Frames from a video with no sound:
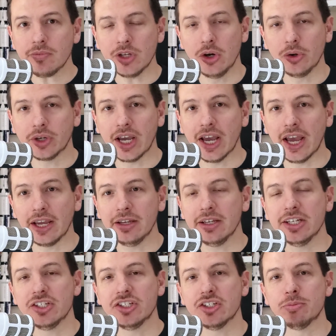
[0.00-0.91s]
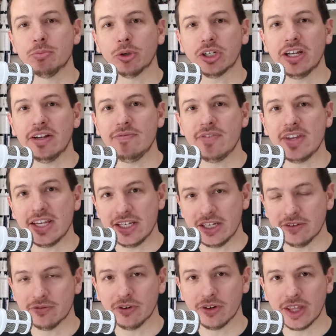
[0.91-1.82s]
Okay? It's just more
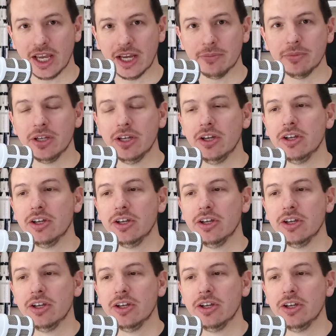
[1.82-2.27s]
convenient for them.